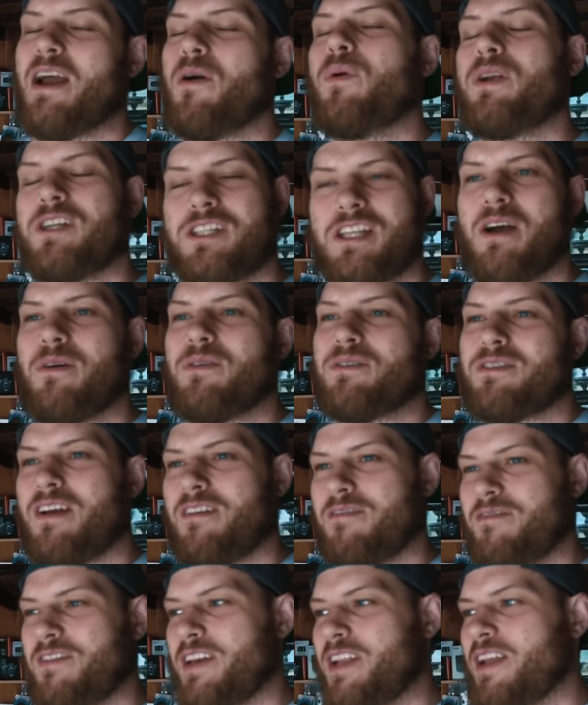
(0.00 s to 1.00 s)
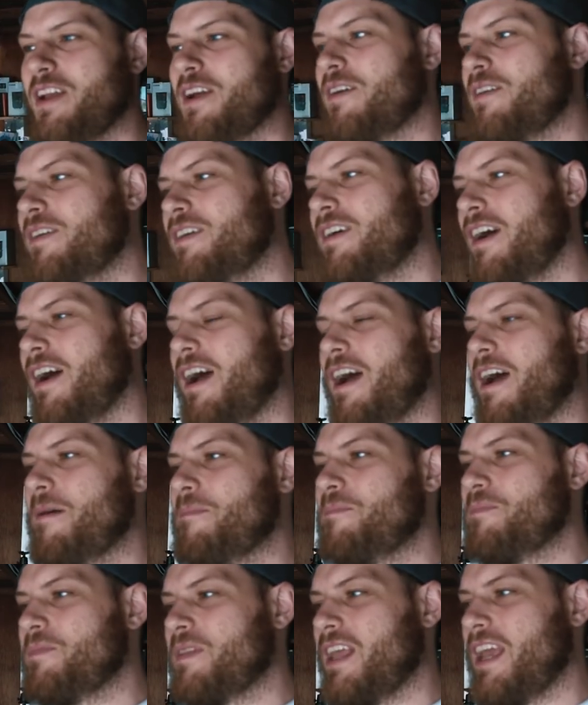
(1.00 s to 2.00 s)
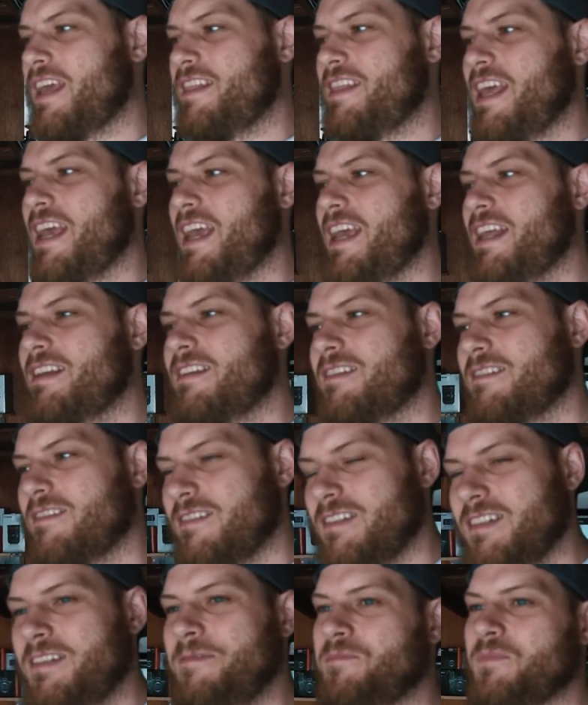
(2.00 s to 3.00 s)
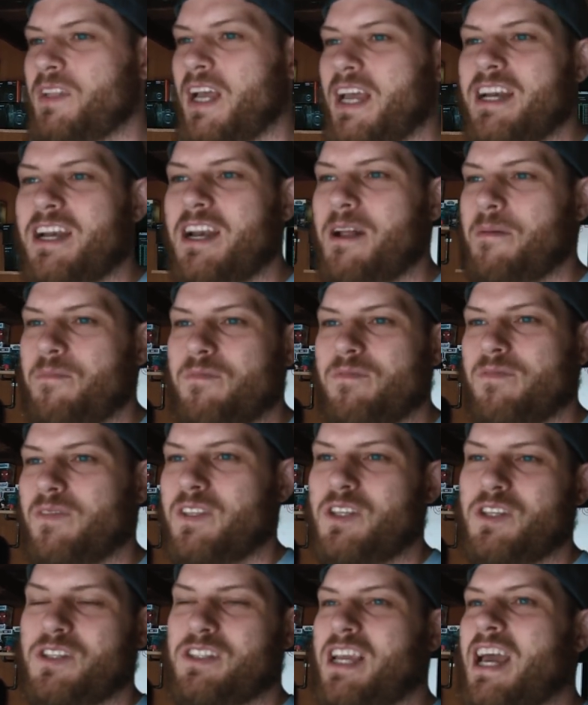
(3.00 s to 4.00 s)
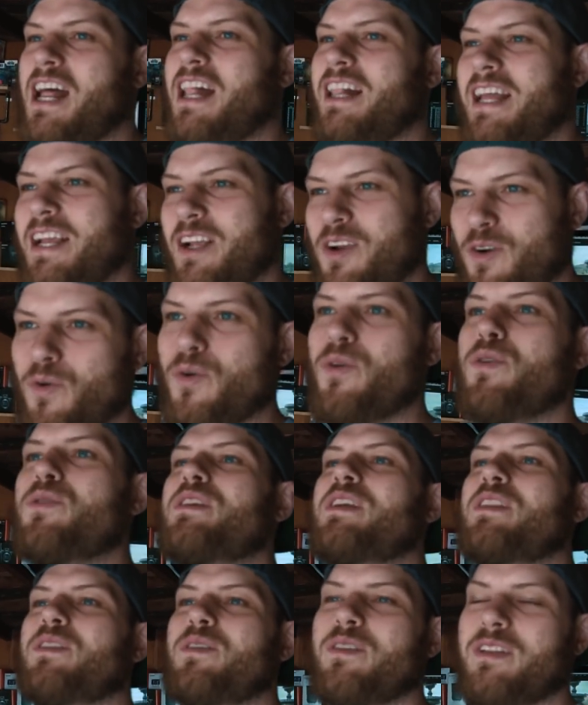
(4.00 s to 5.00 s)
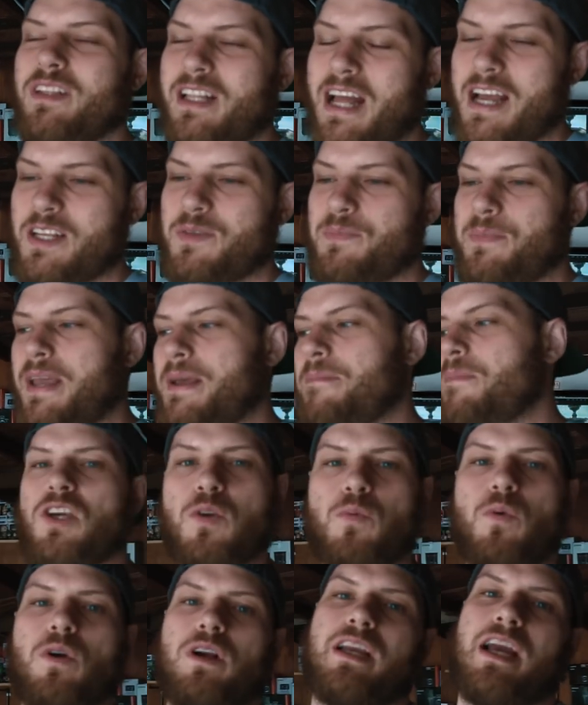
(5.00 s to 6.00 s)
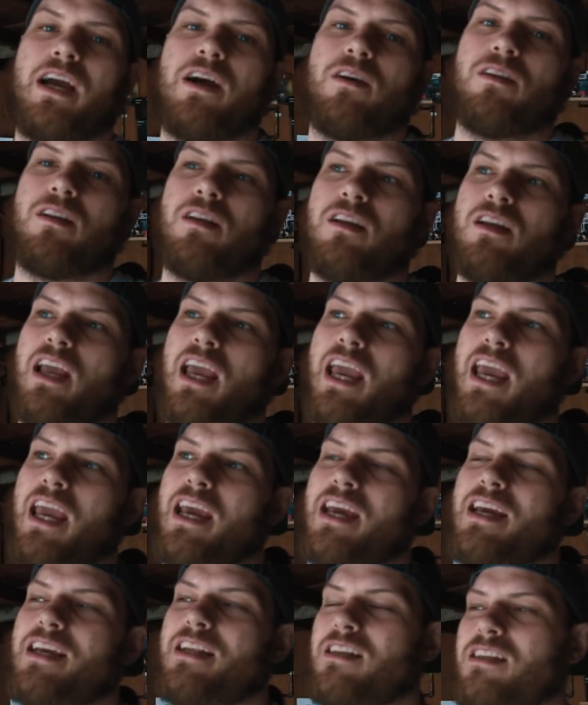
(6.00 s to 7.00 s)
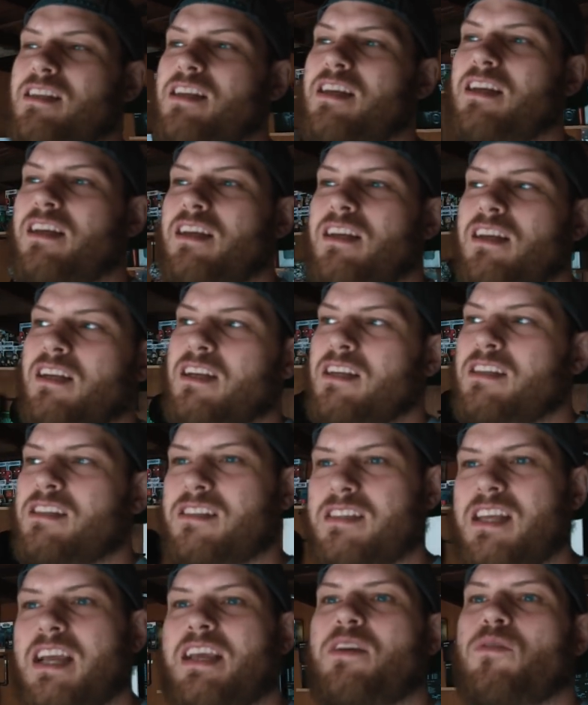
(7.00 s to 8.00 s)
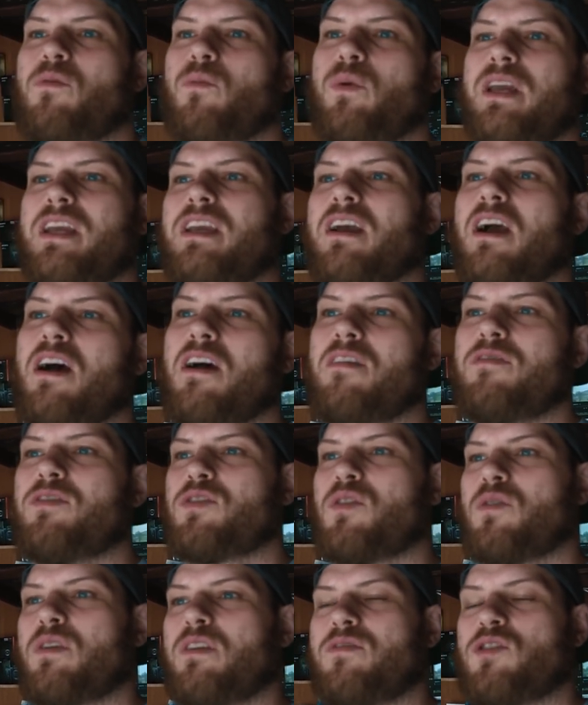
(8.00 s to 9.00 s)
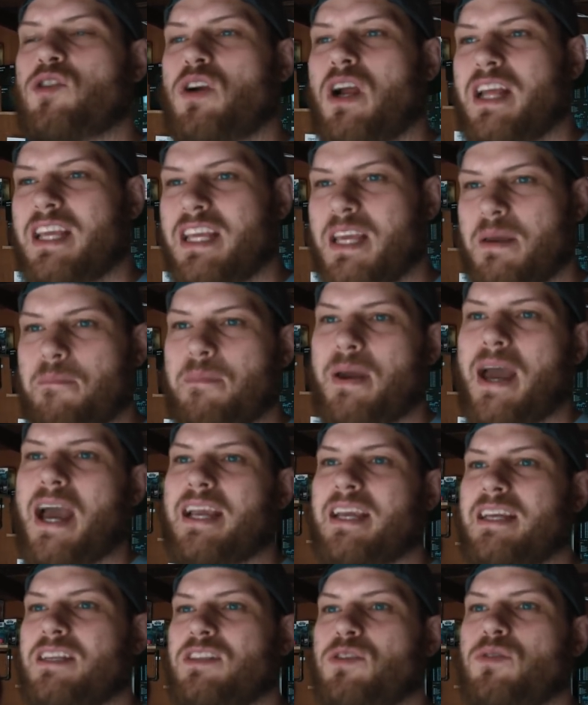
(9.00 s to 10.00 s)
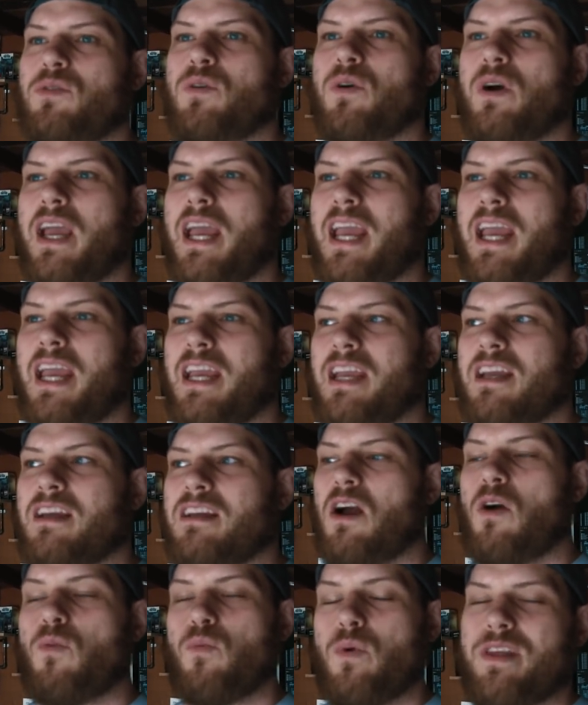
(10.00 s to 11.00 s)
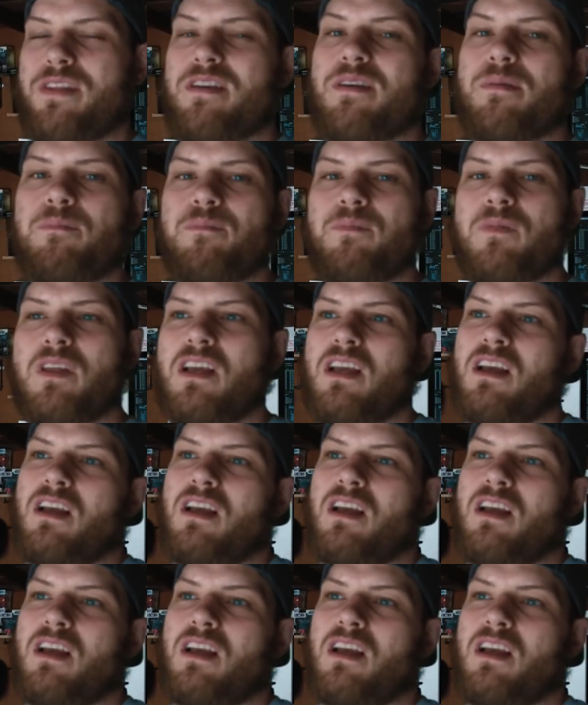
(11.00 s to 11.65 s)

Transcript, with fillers: I wish that was on video. Um, and then I ended up just kind of like cruising through the last bit. Good workout, and second week of sort of trying to get back into a, a rhythm.